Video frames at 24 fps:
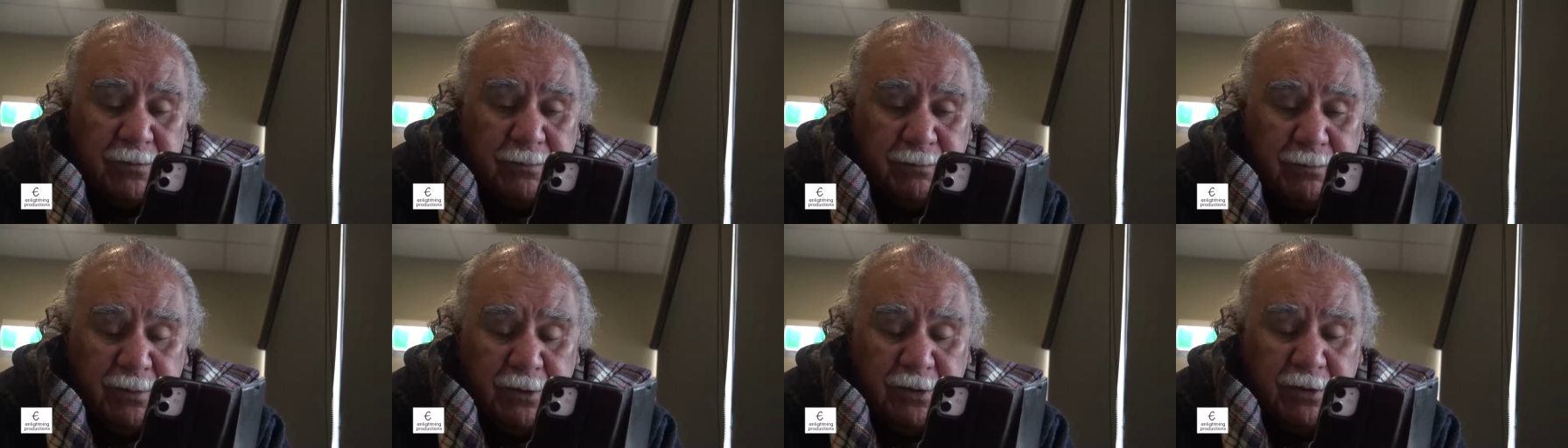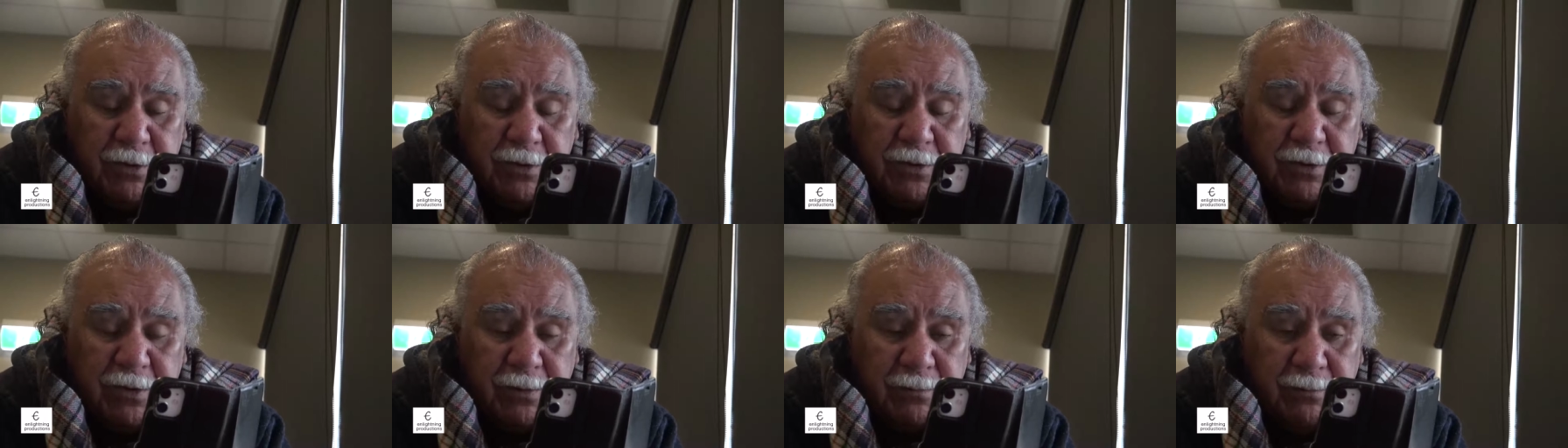and
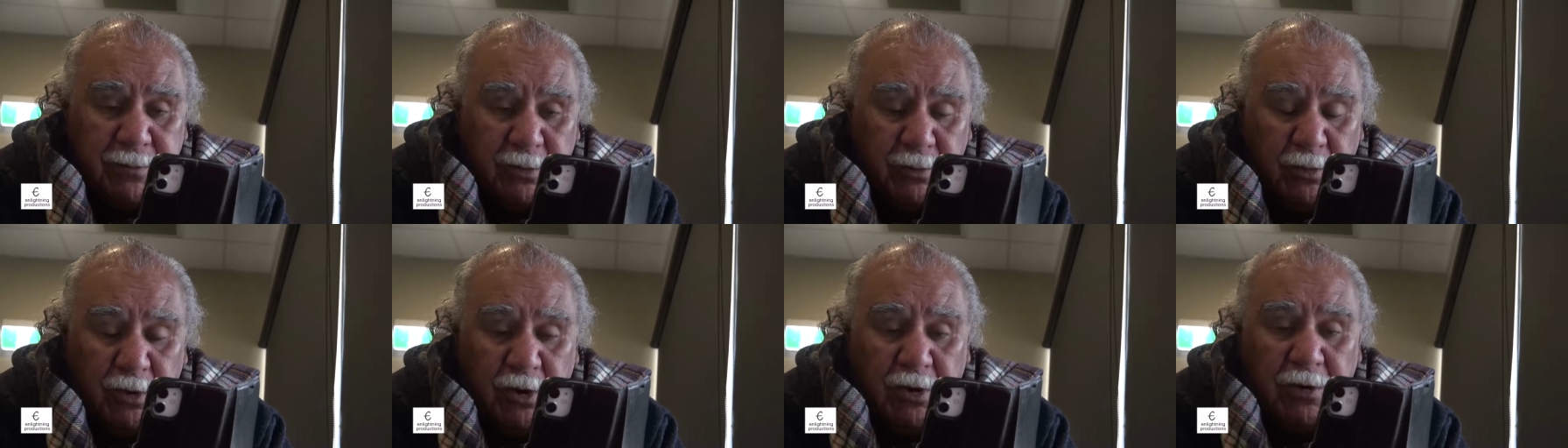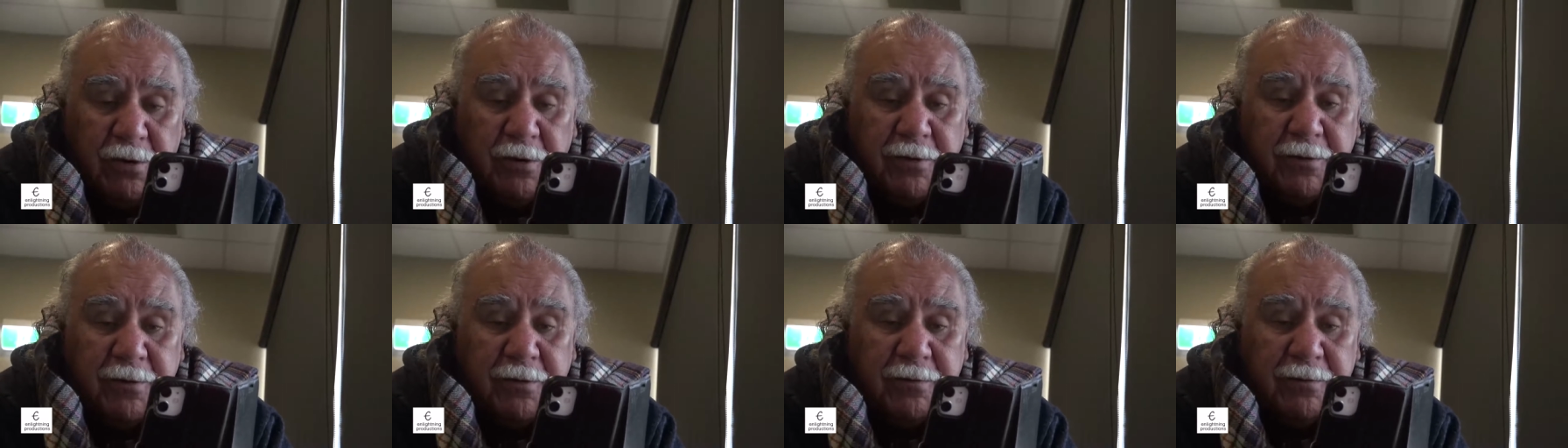Burke and
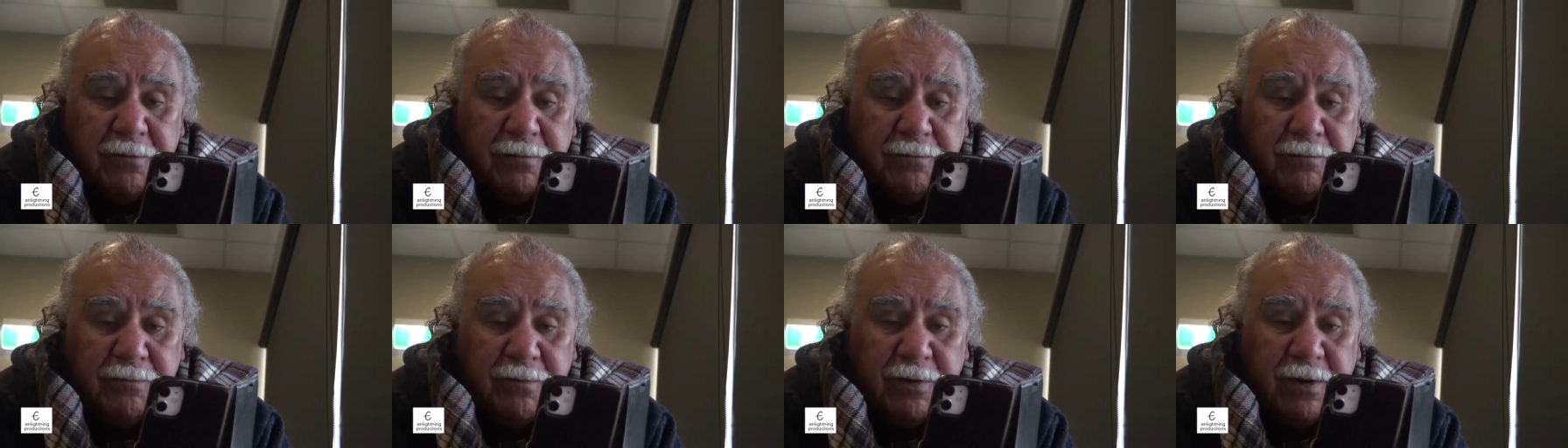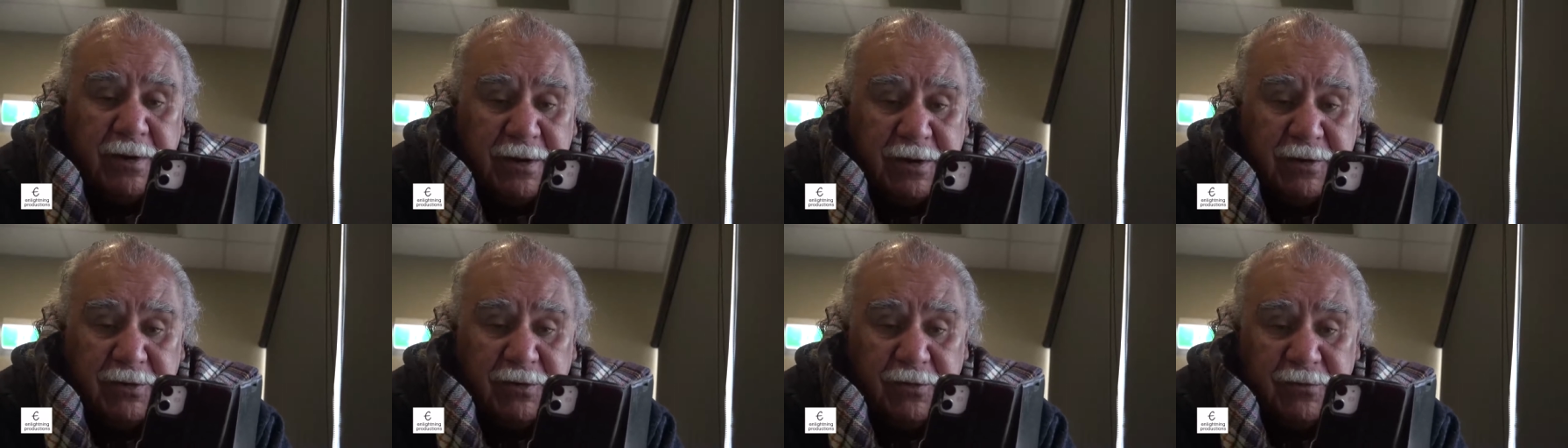Brewarrina,
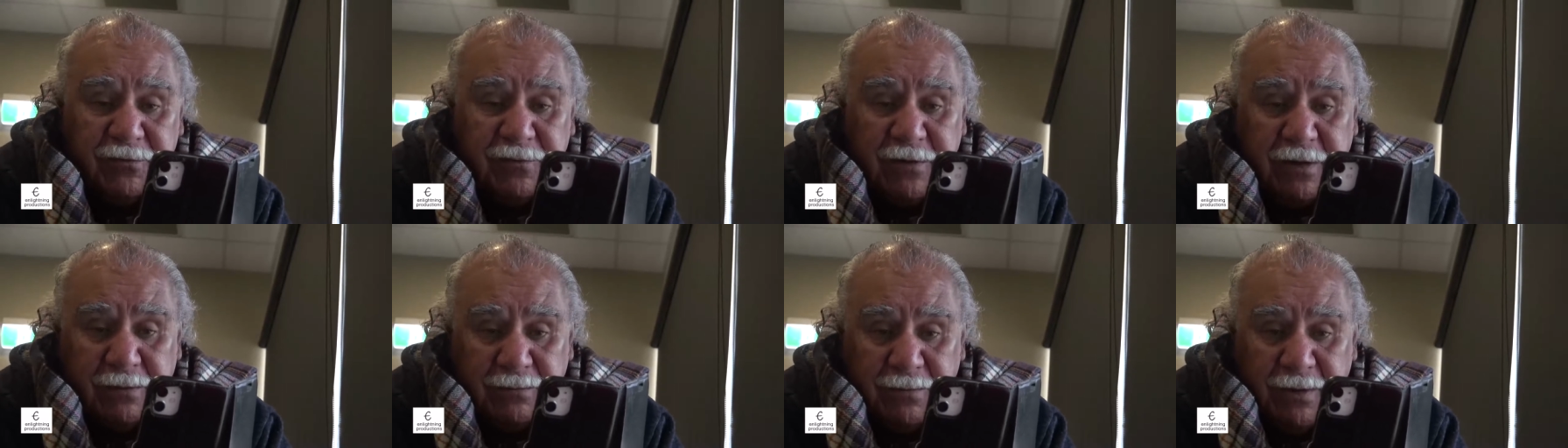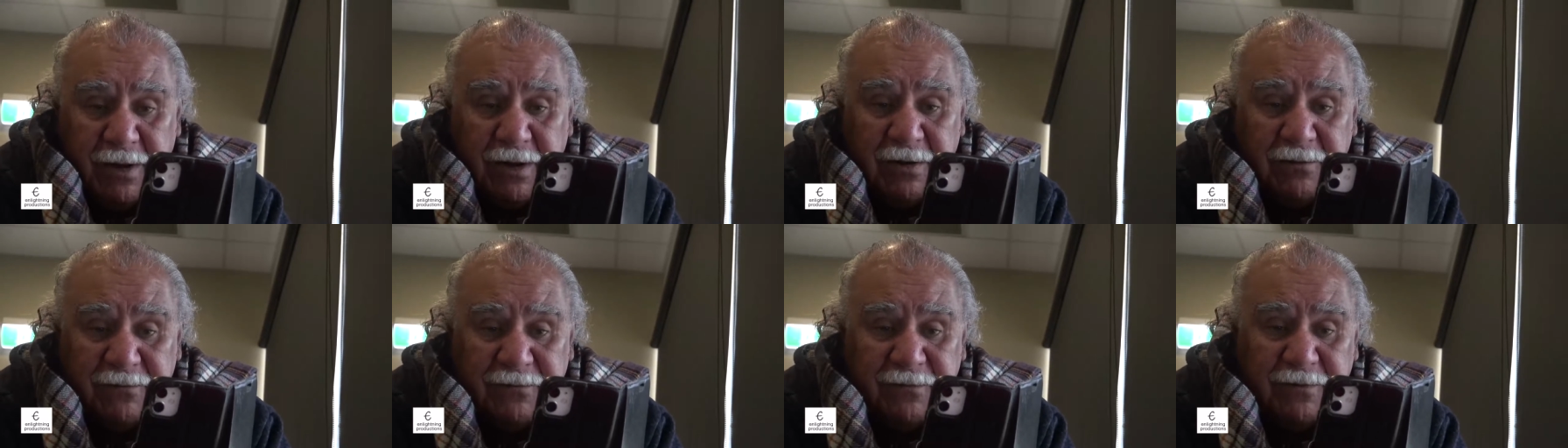like in New South
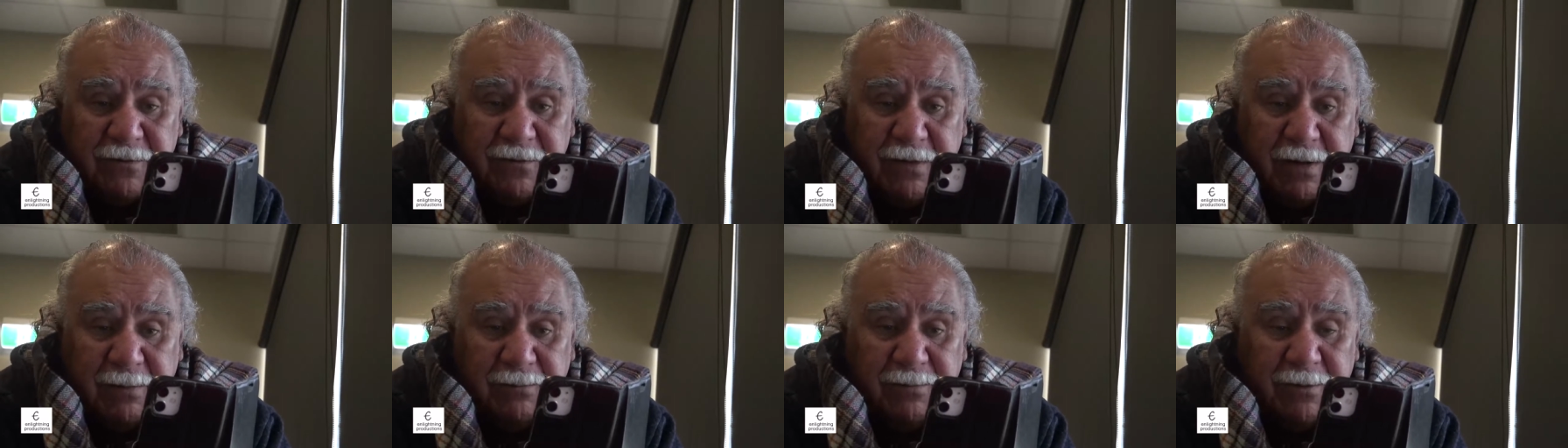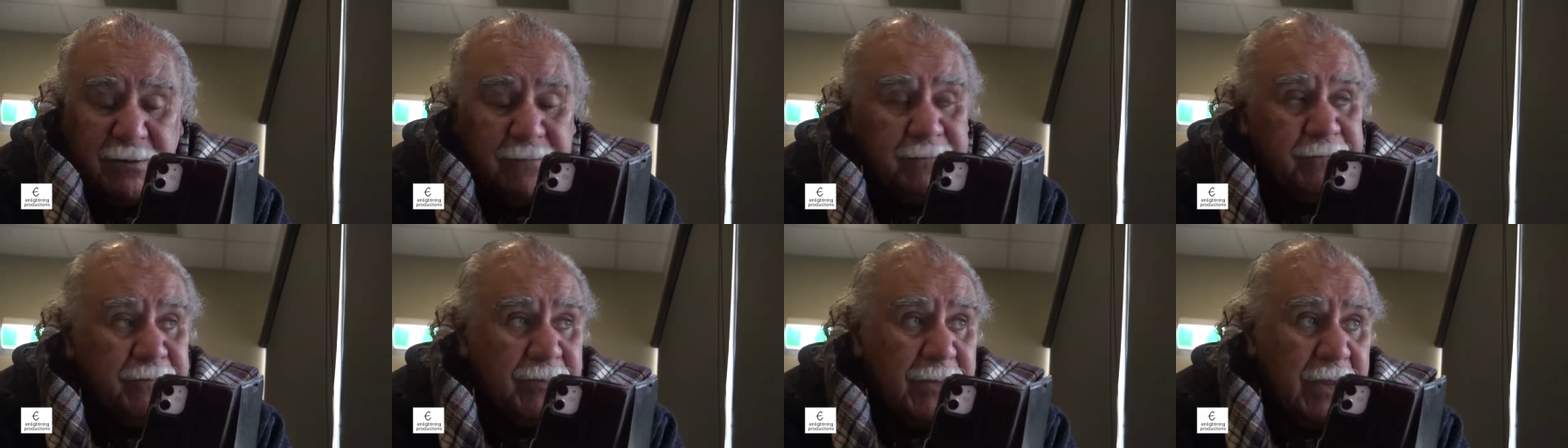Wales, for example.